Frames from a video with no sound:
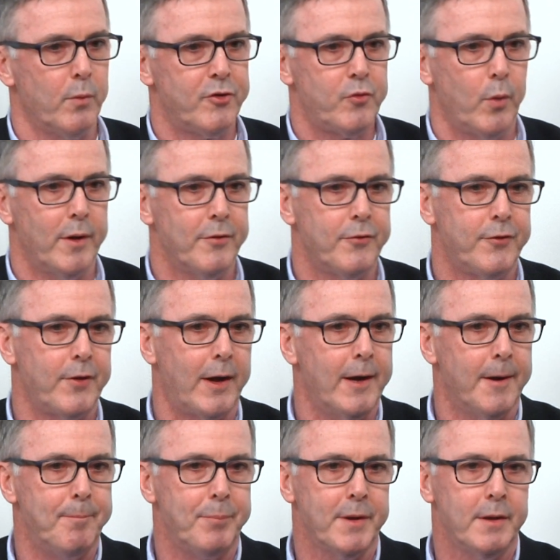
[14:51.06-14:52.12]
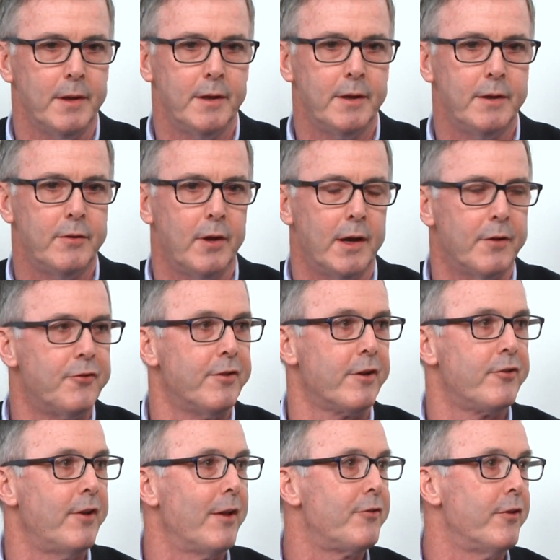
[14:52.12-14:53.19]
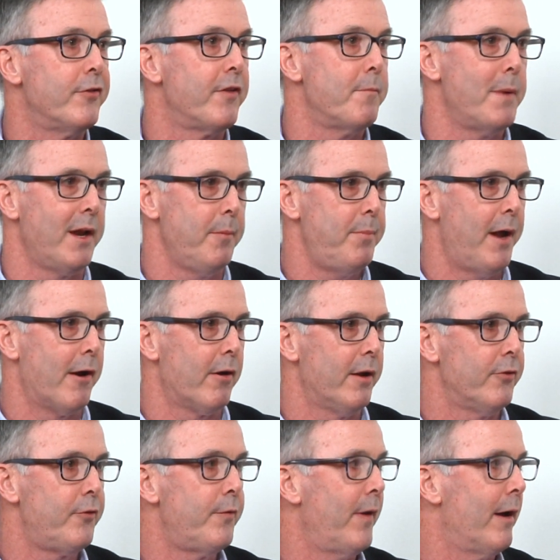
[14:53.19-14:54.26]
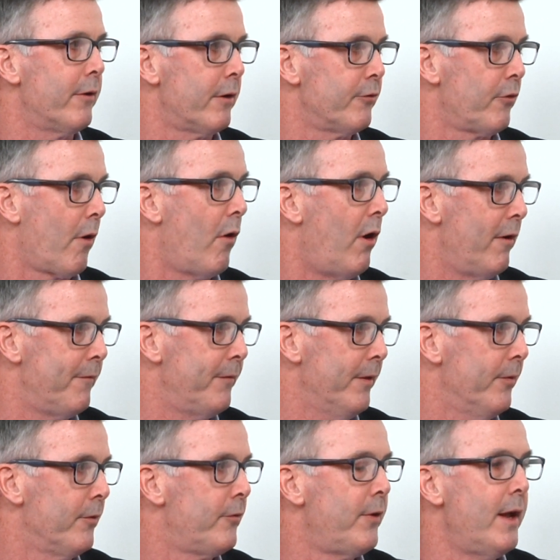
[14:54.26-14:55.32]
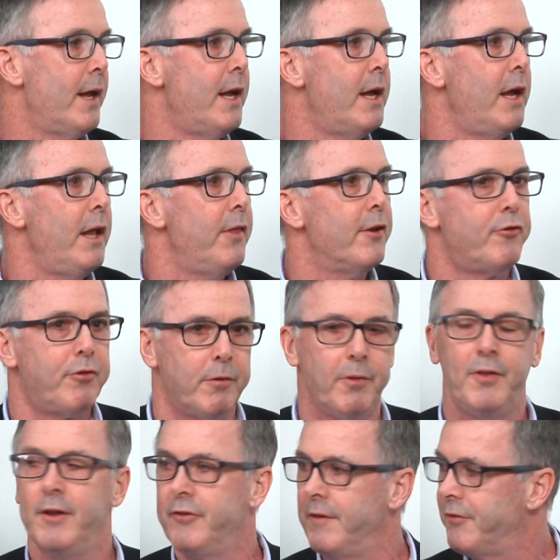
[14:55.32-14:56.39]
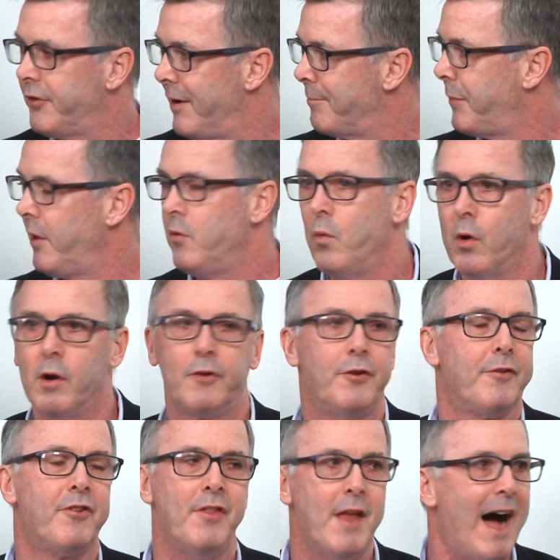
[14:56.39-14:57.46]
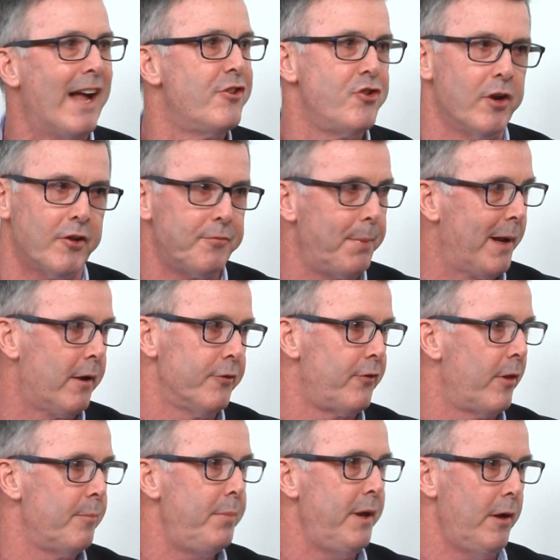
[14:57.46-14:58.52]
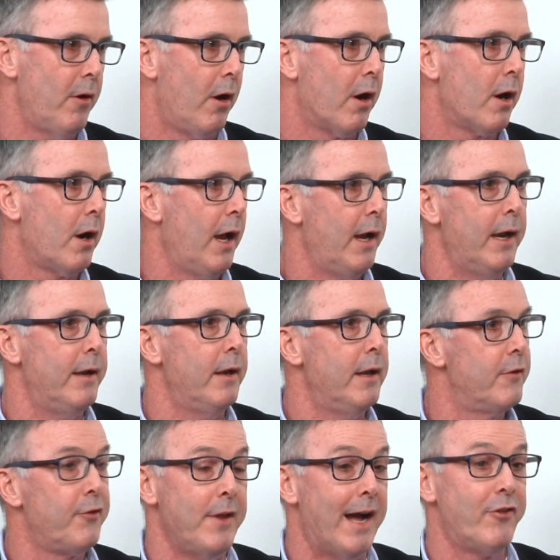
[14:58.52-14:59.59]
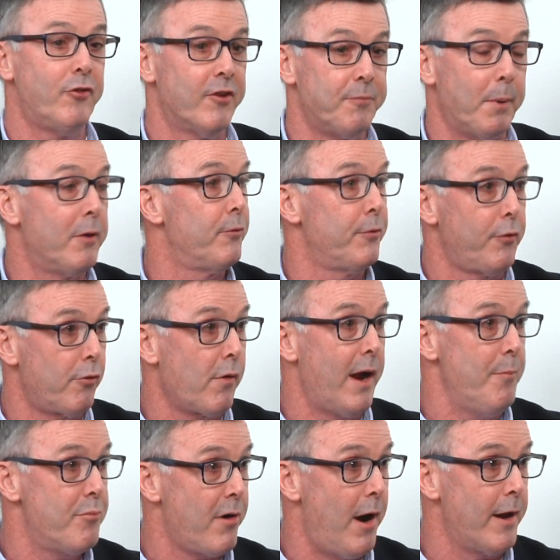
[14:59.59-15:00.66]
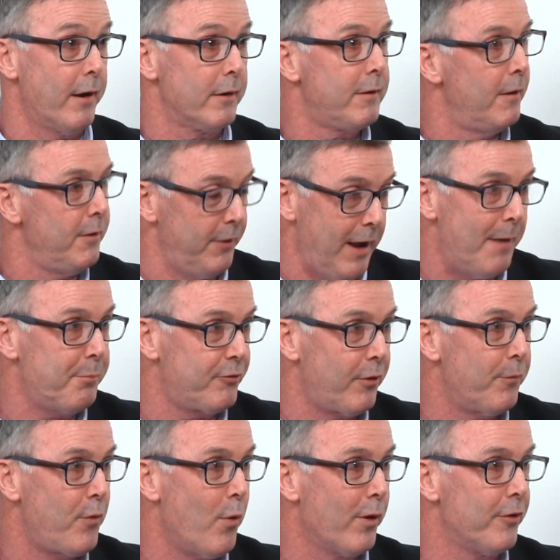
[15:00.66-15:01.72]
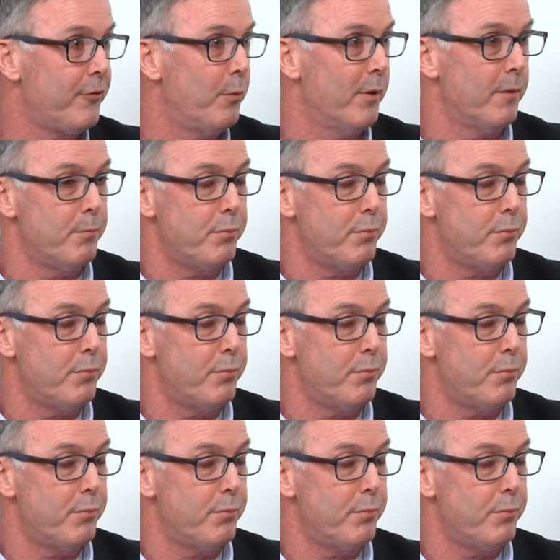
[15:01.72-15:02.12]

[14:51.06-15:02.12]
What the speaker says: which was successes of many parents, failures are orphans. The truth is, if something works, it's not just because of the PR, and it's not just because it's a great product. The opposite, of course, when a